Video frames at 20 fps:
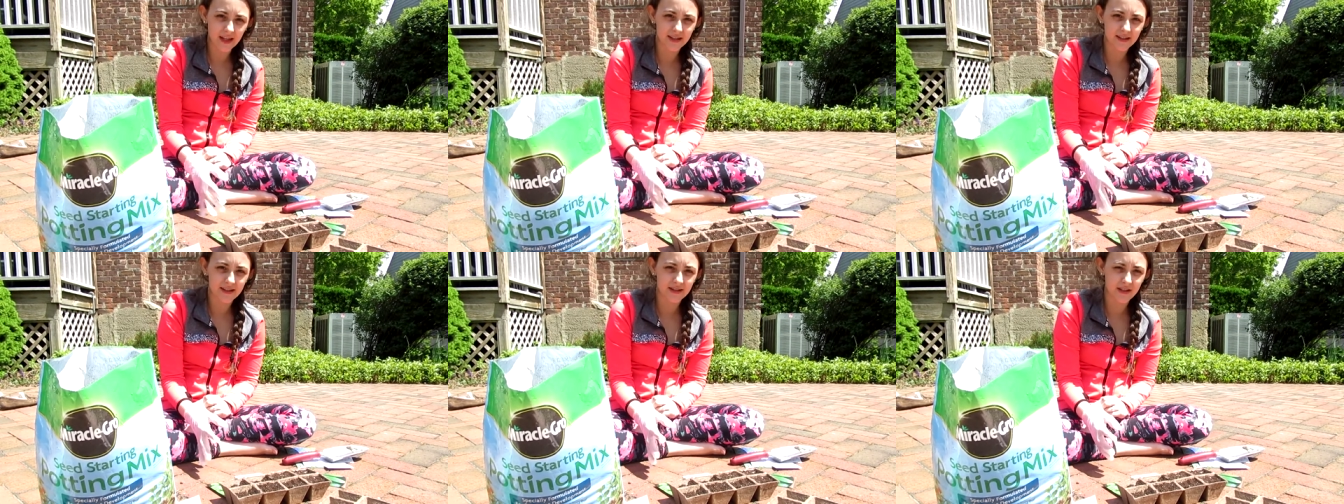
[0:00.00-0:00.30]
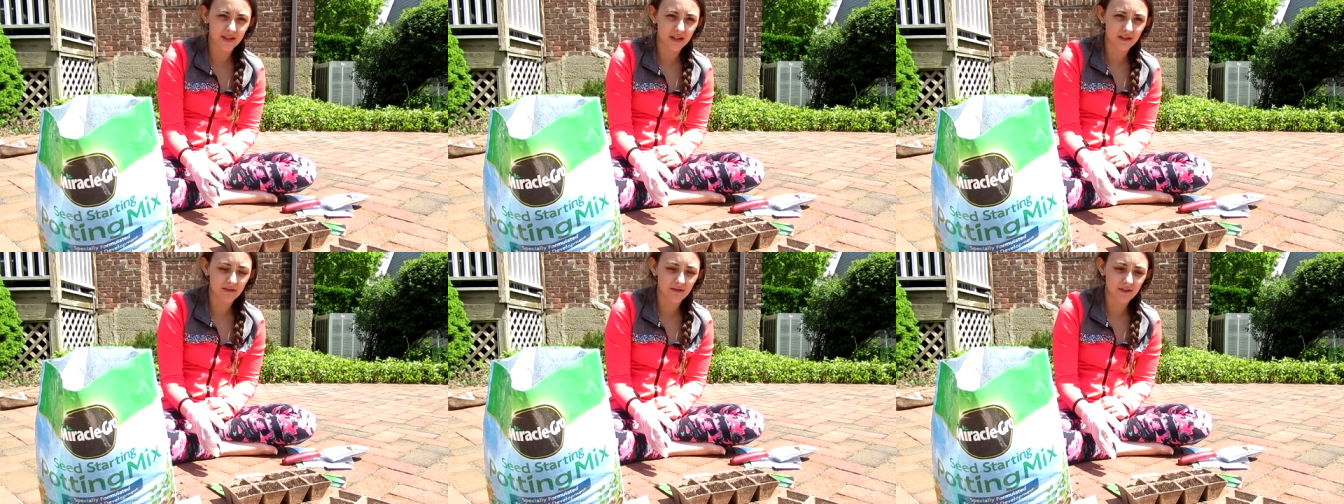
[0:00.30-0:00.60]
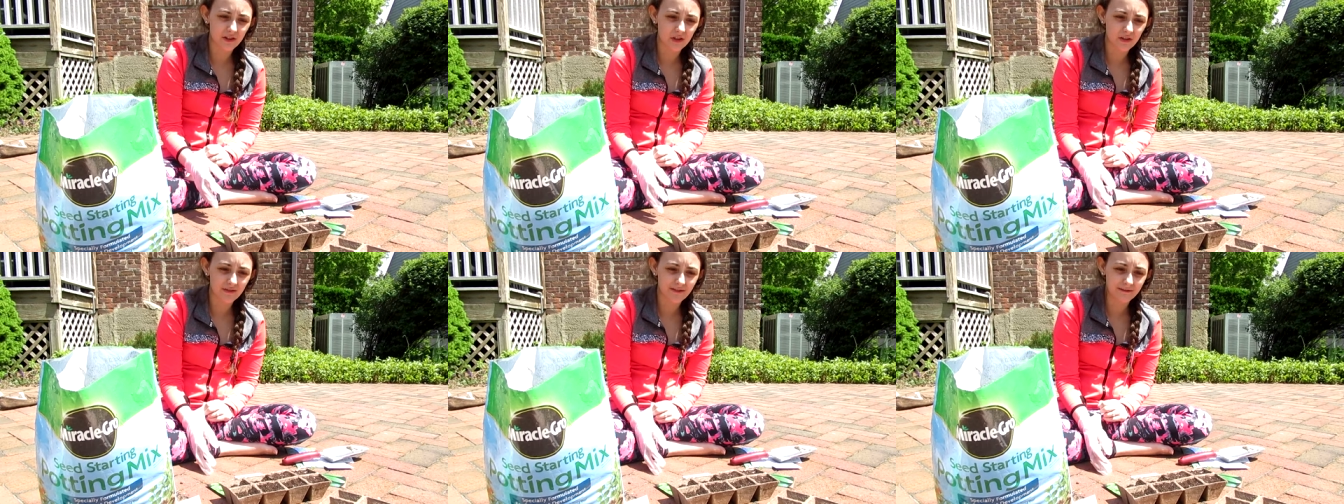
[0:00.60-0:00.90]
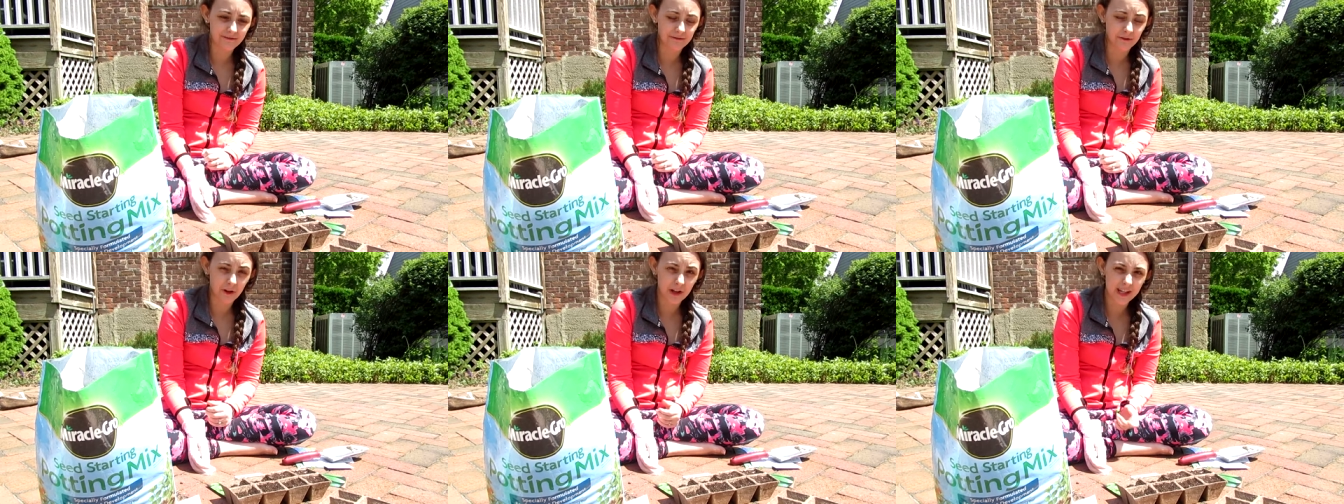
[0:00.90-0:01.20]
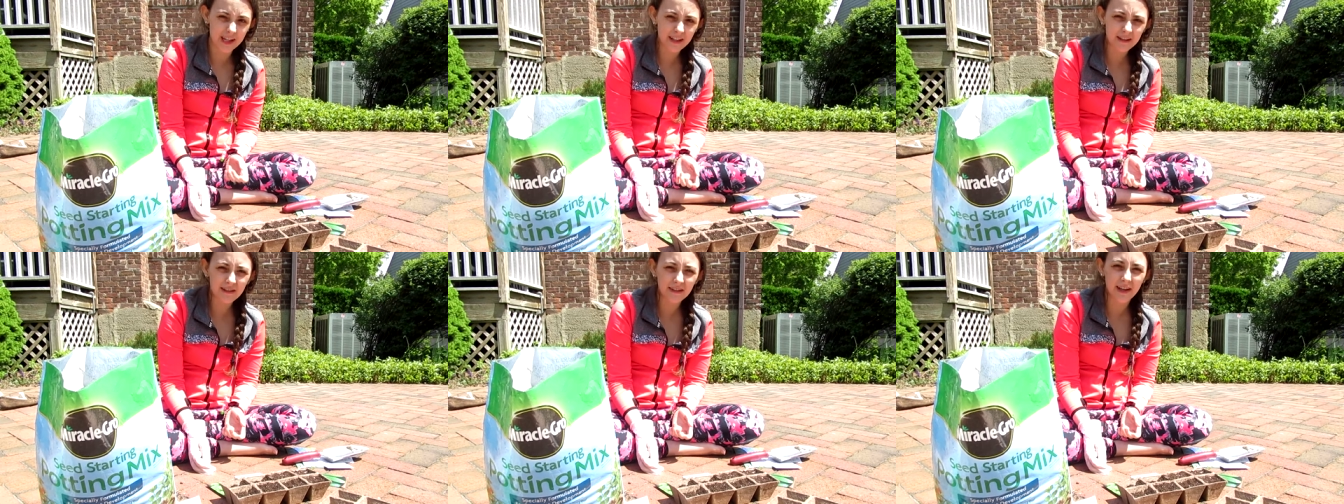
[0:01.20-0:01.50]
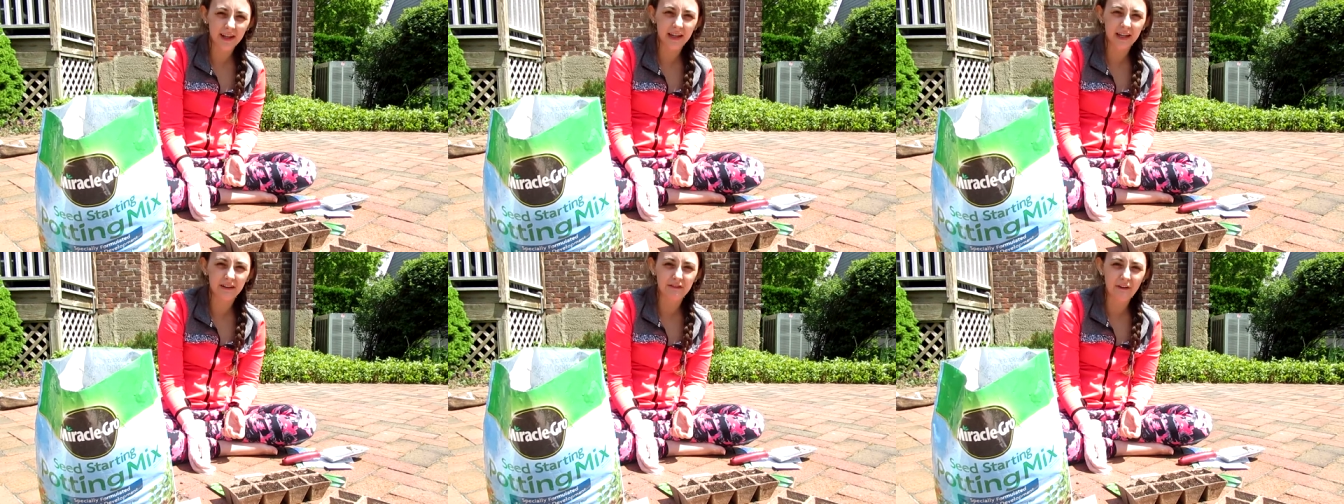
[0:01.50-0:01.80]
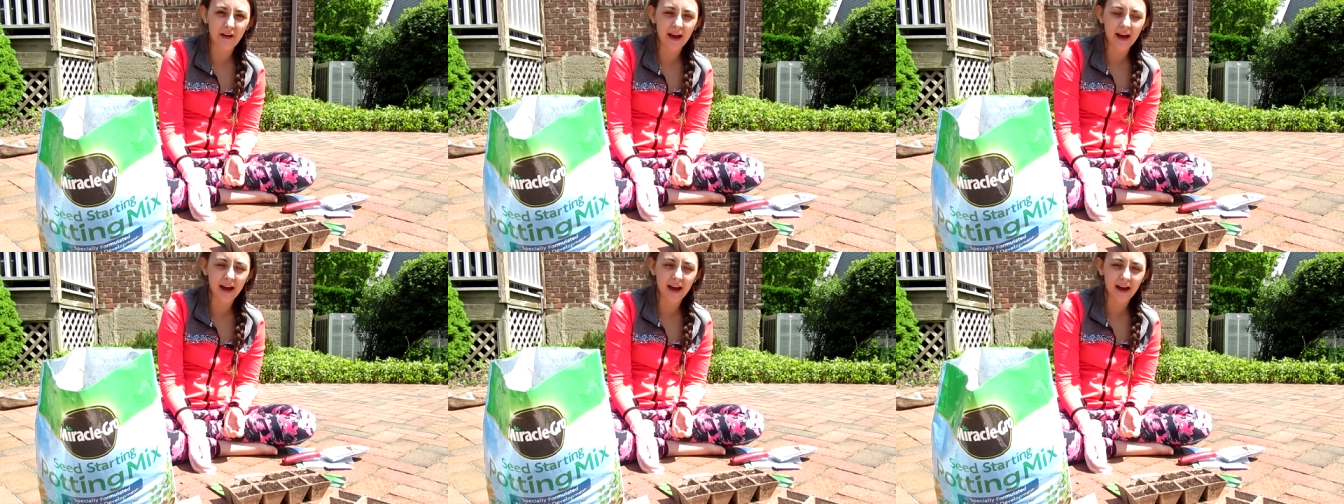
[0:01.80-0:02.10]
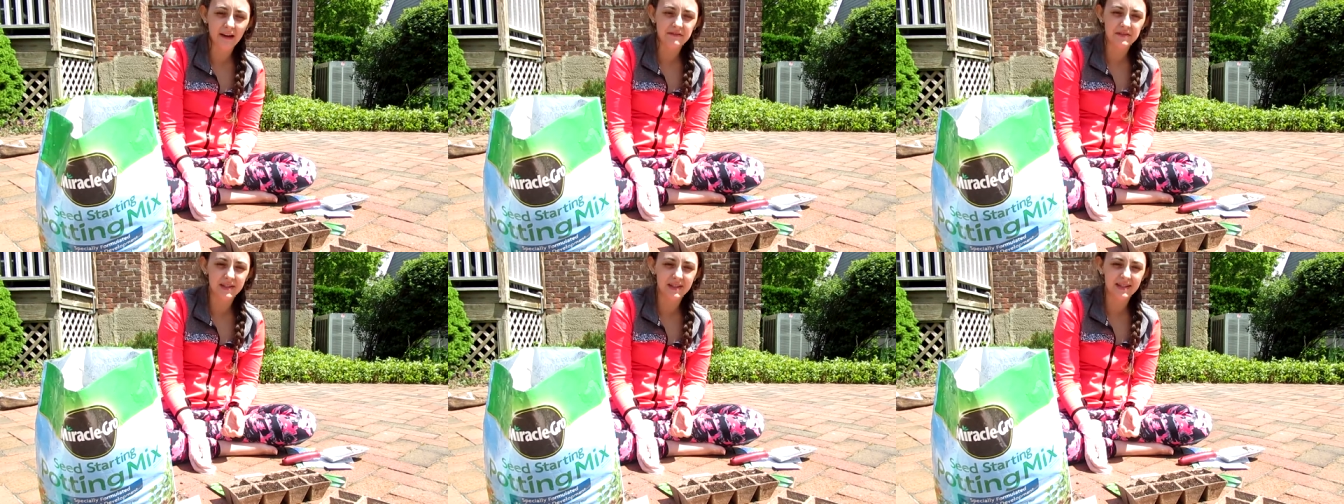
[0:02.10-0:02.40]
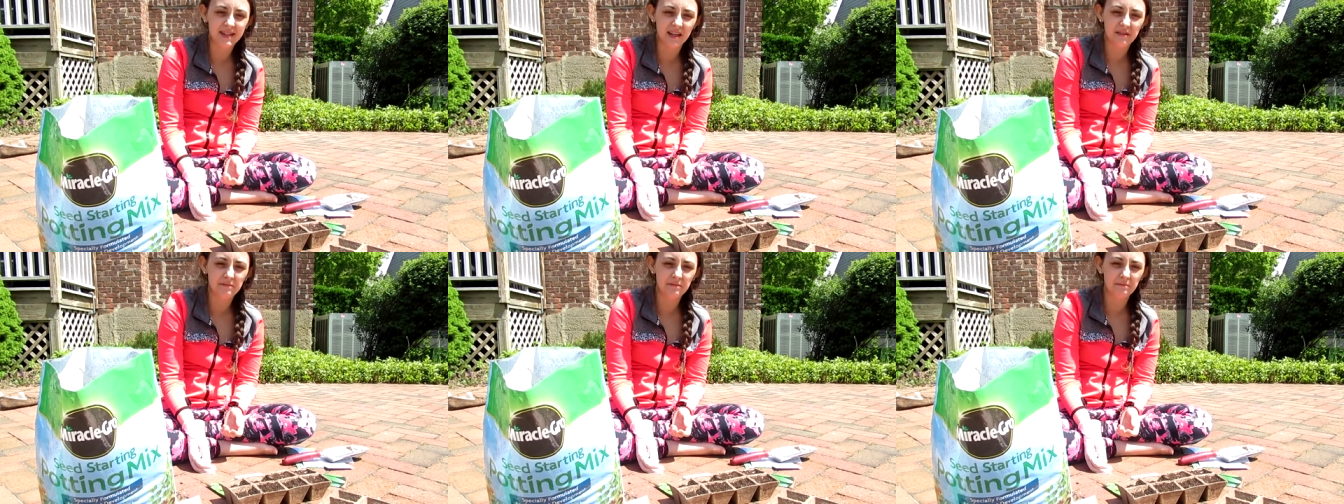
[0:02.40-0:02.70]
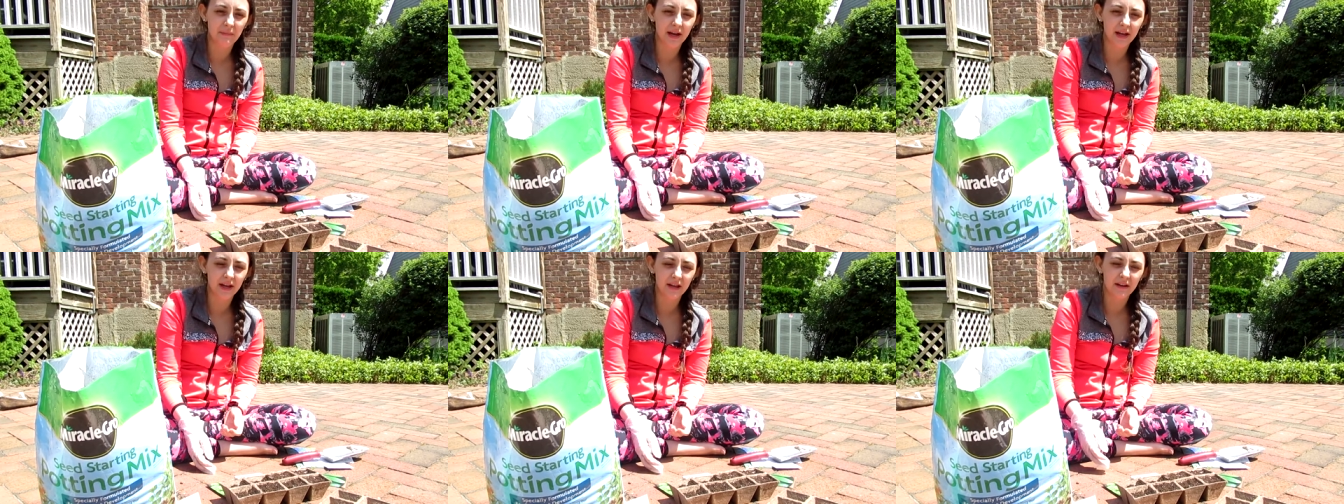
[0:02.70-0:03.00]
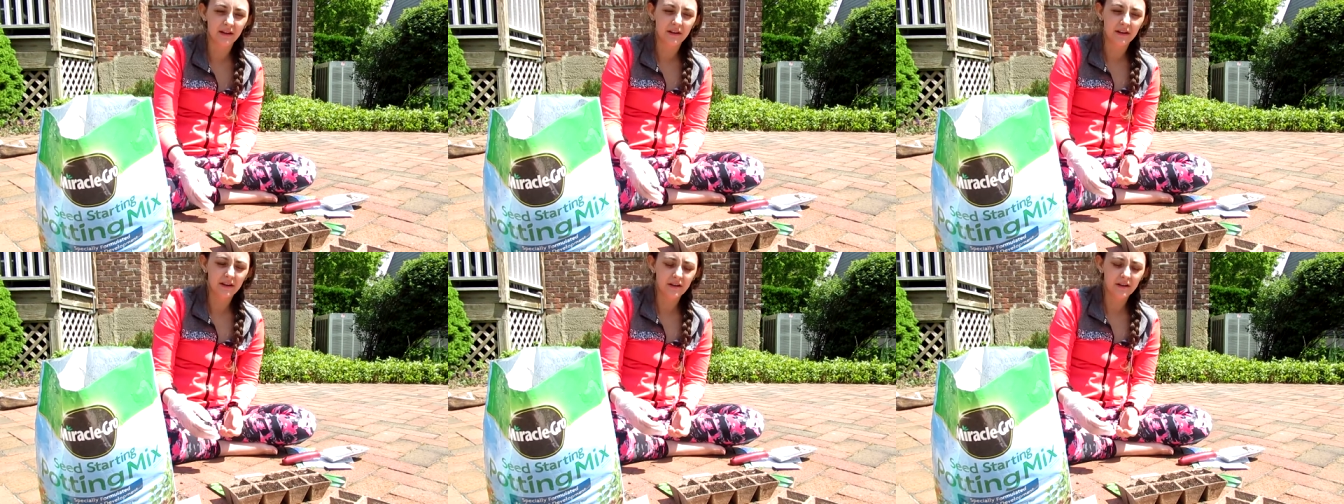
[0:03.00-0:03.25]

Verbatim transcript: is free. Like if I have to send my